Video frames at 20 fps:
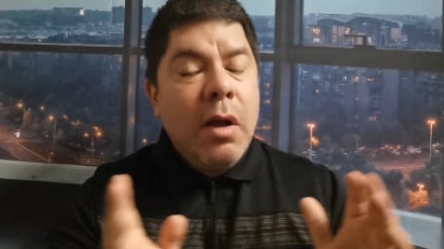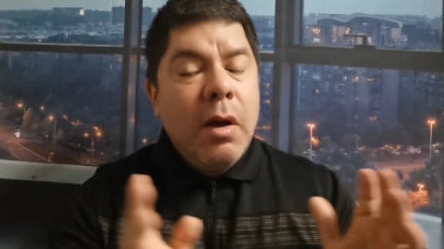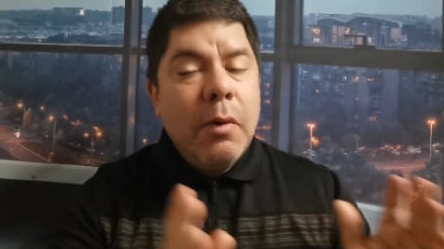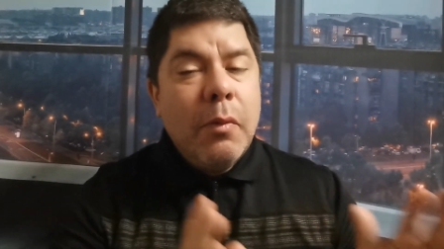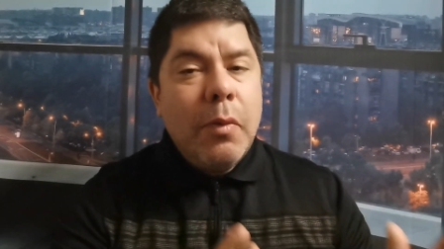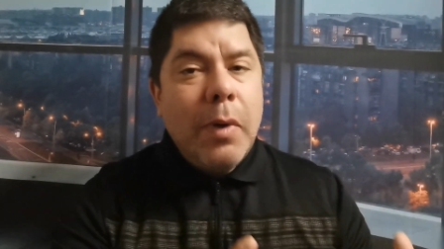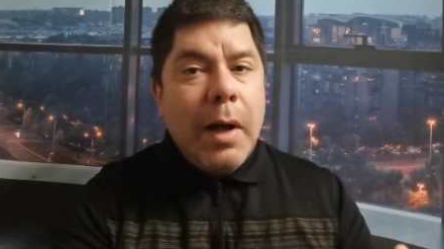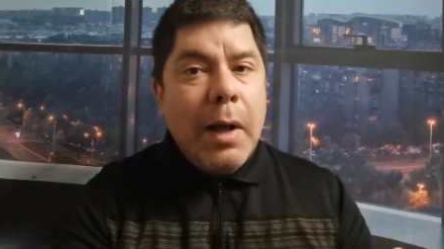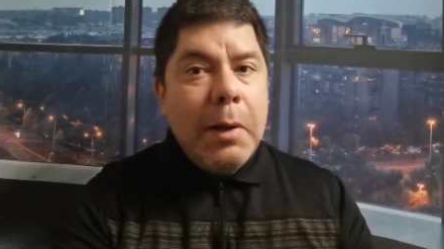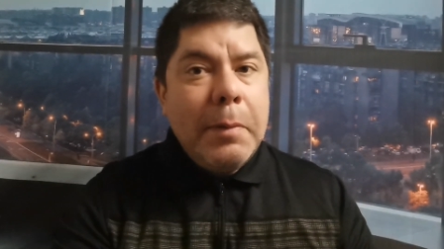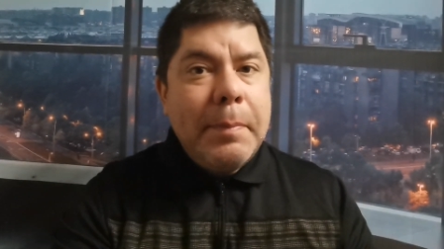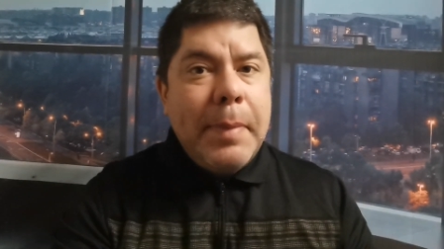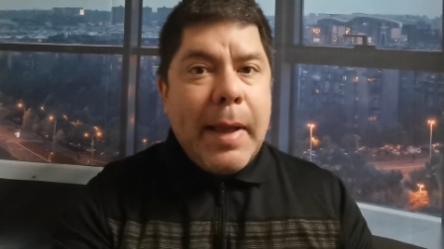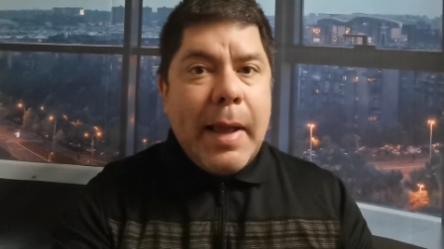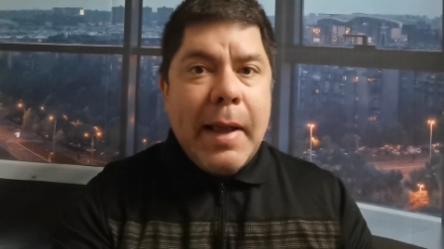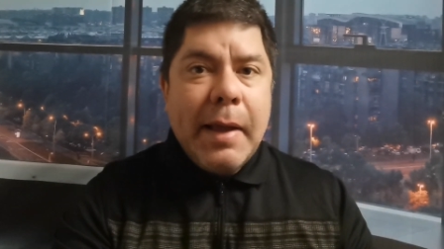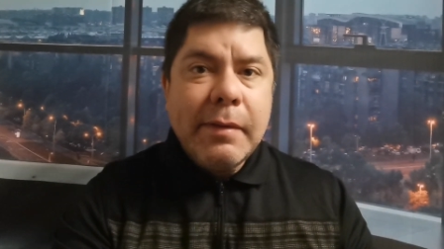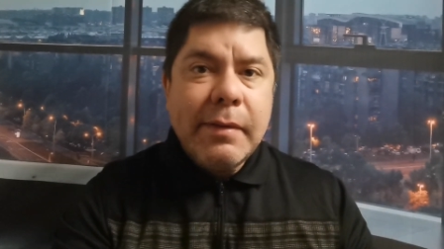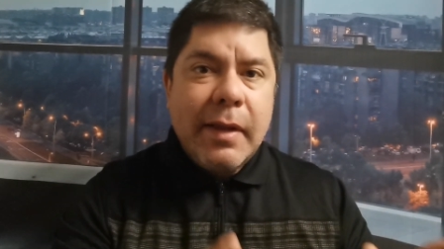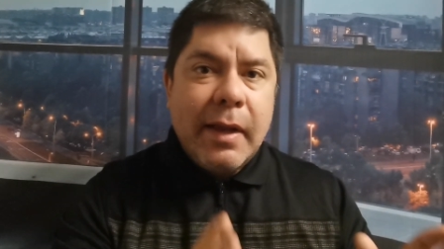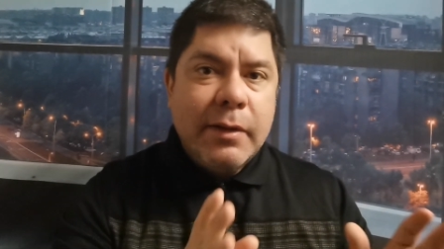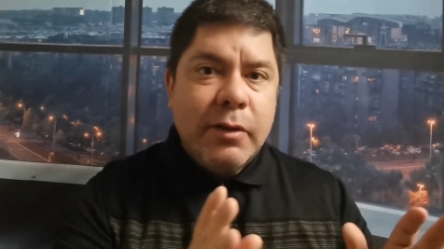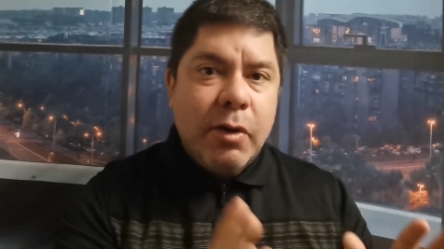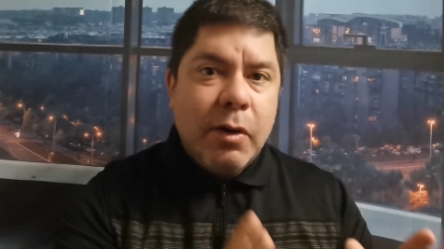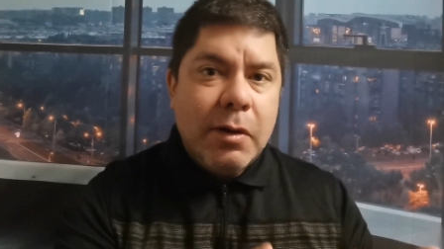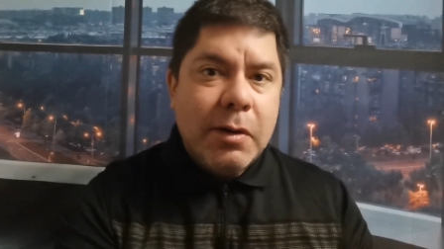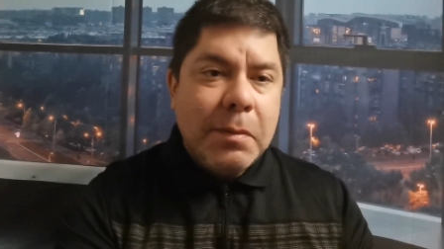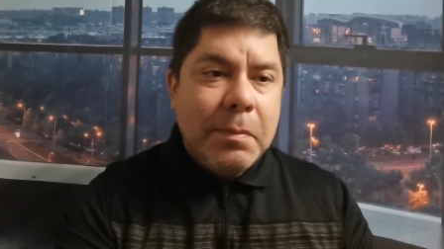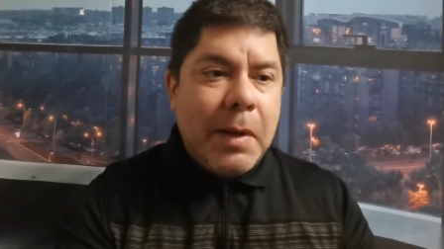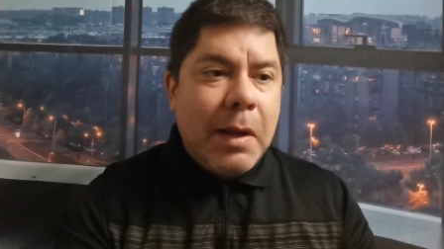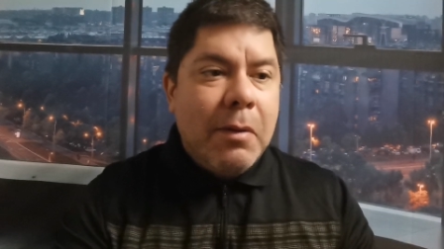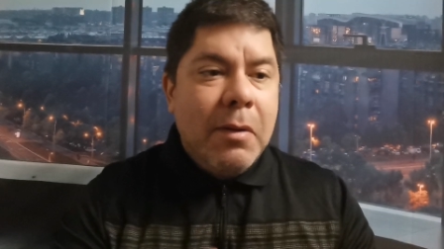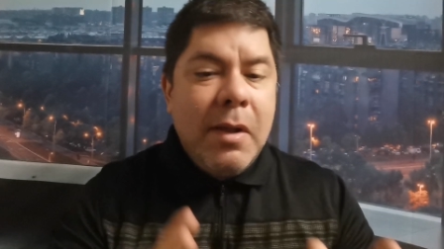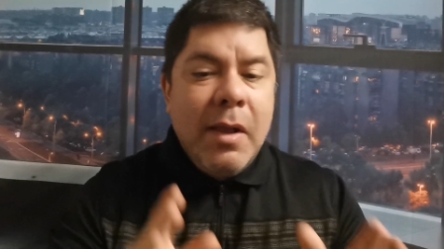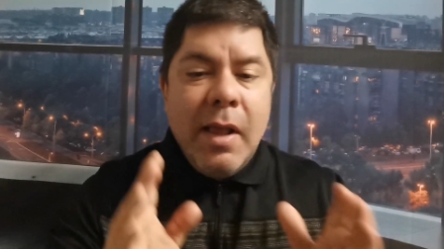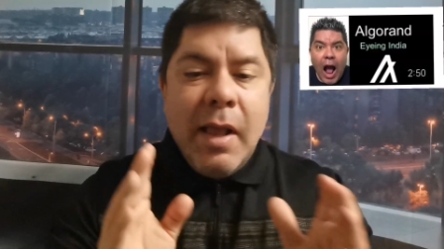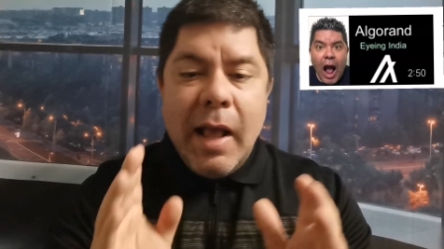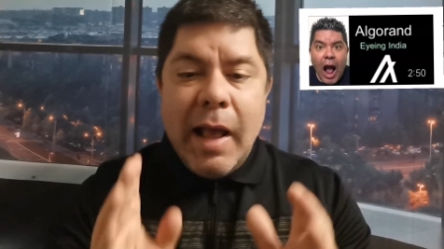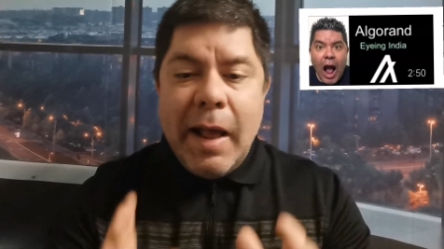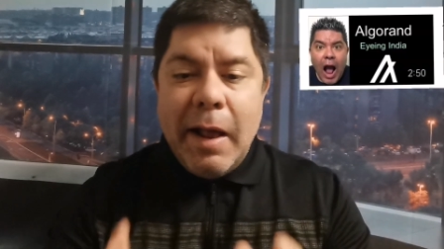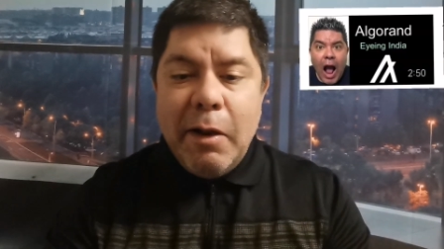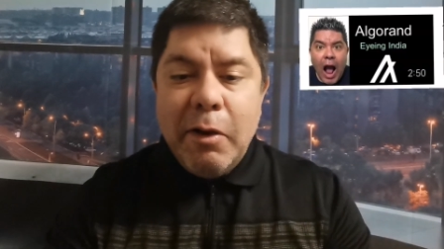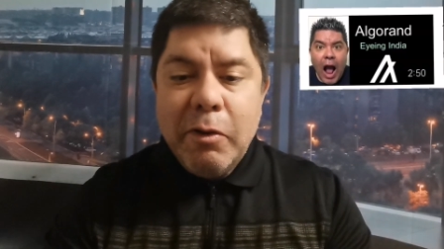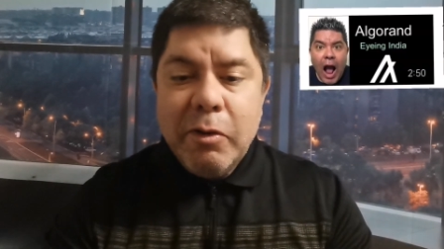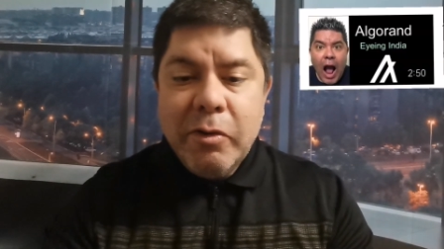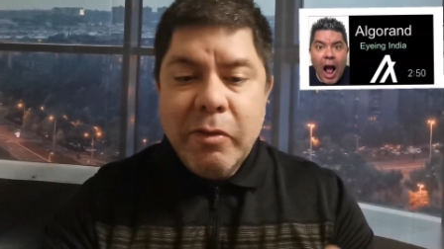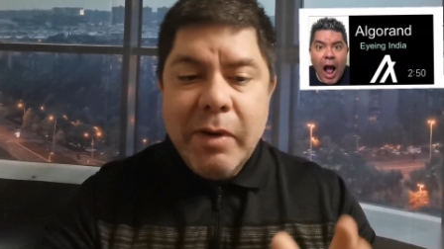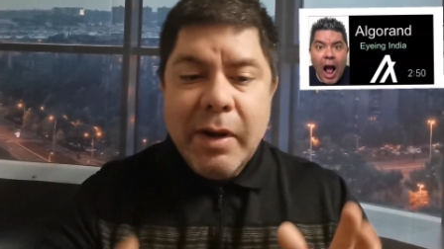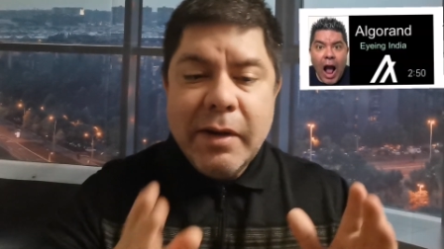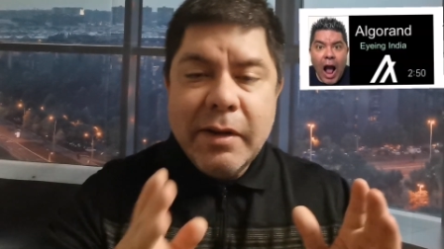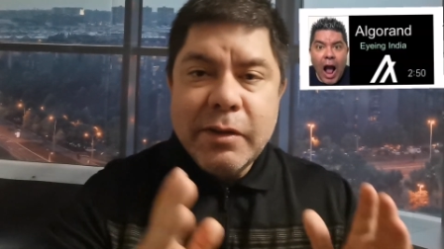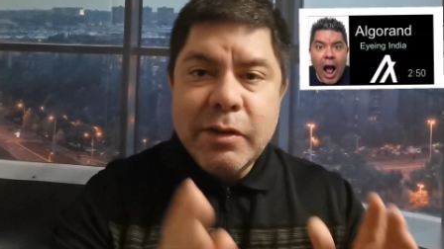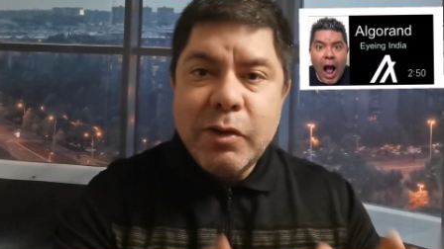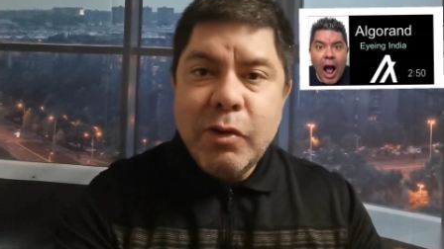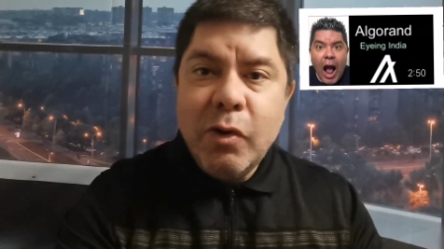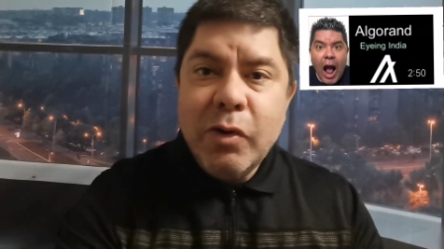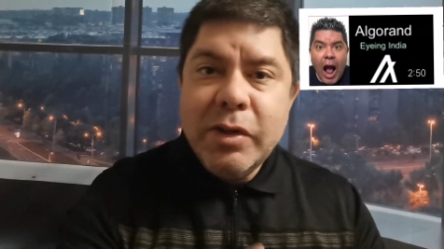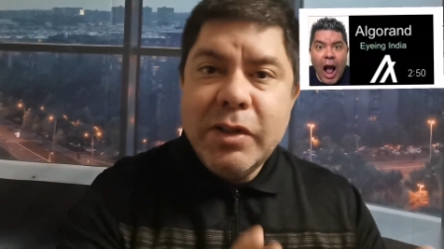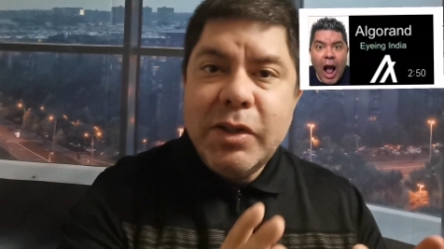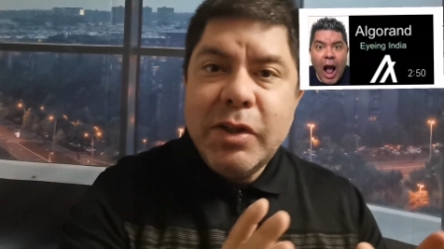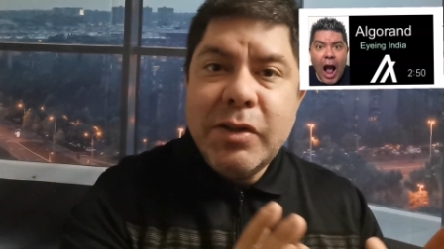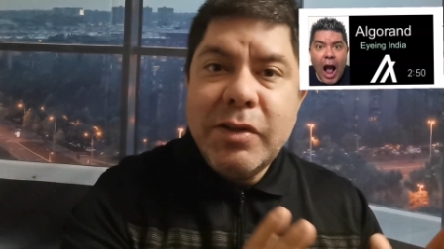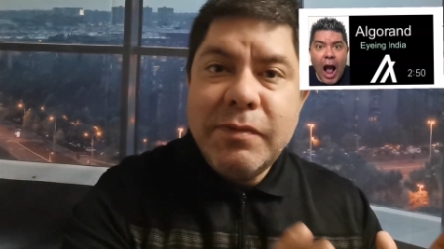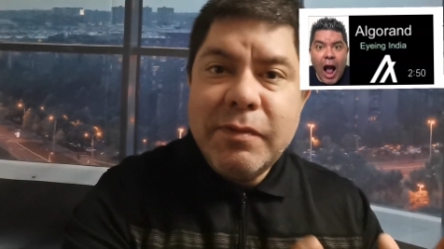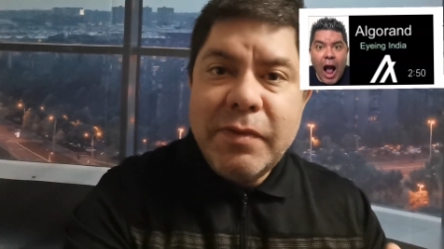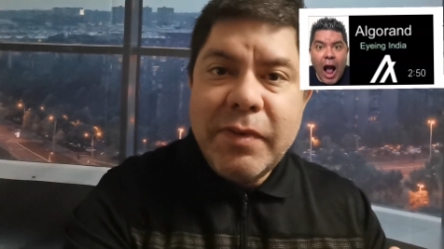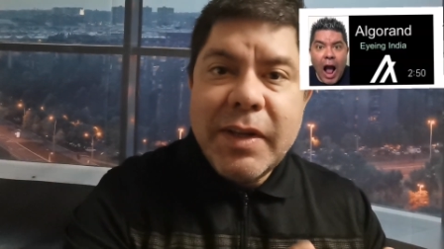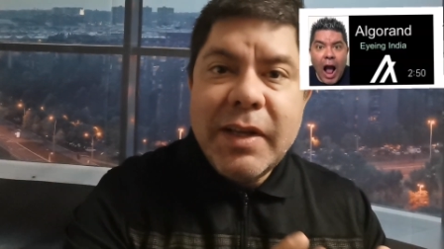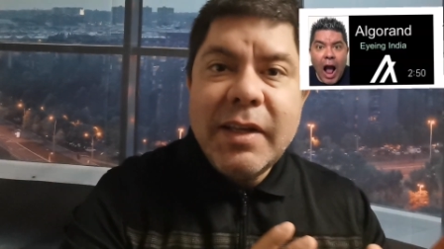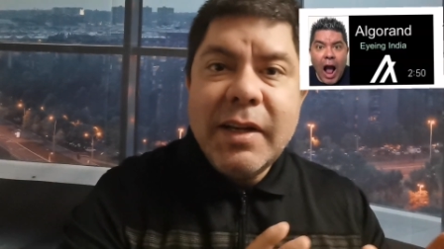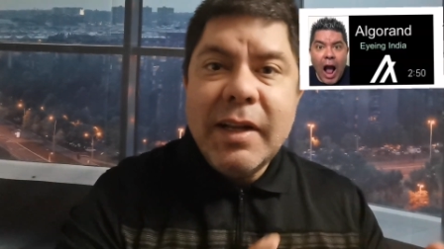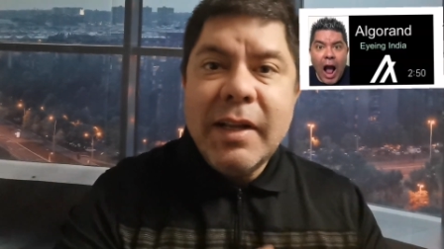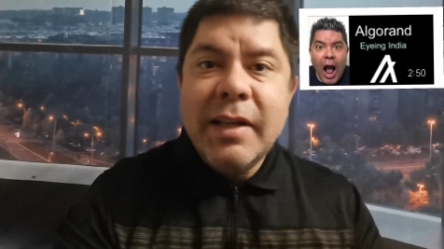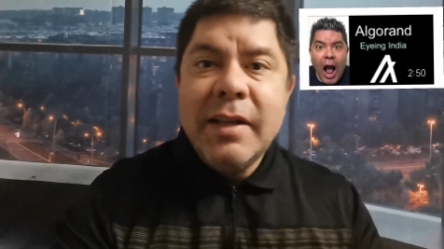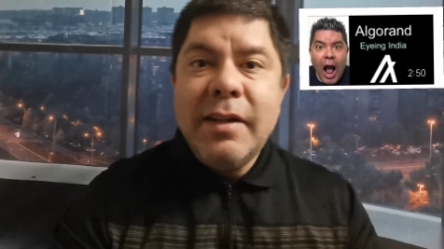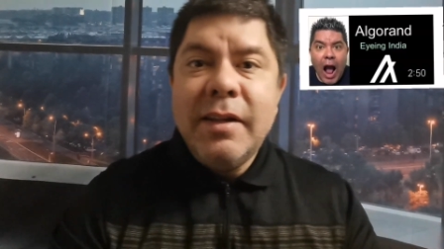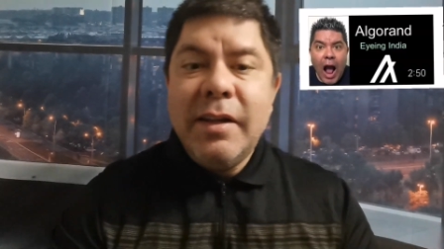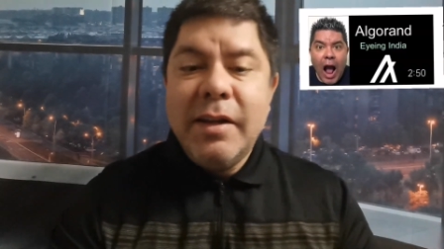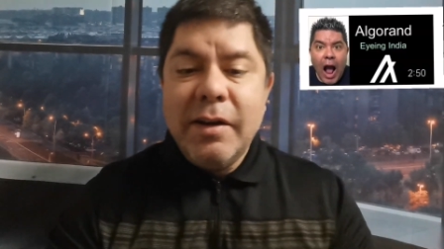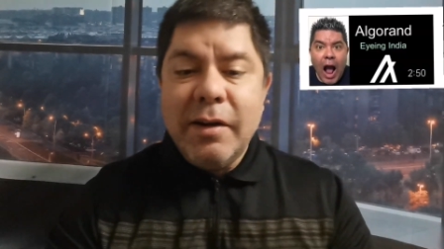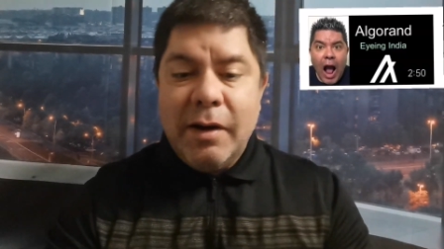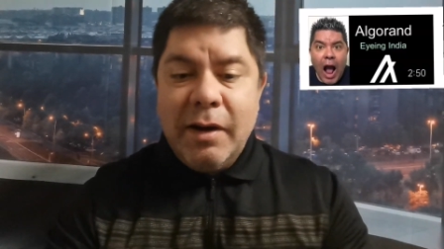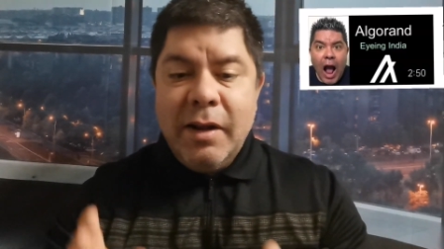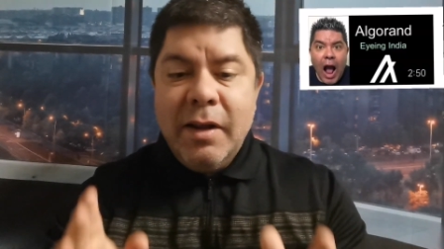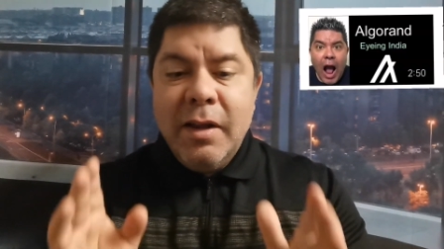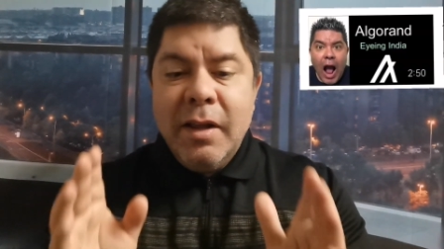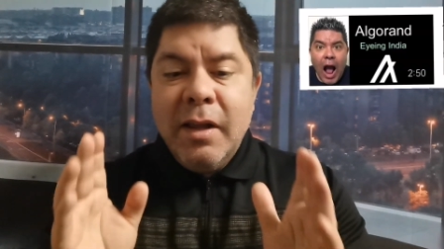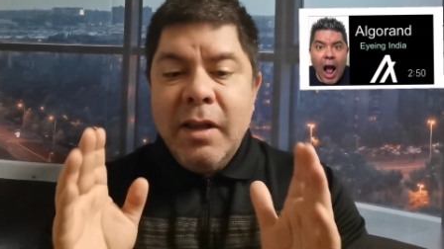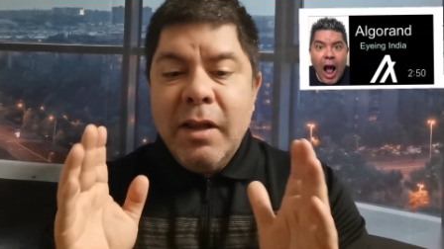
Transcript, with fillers: a while back I talked about Algorand is going to invade India.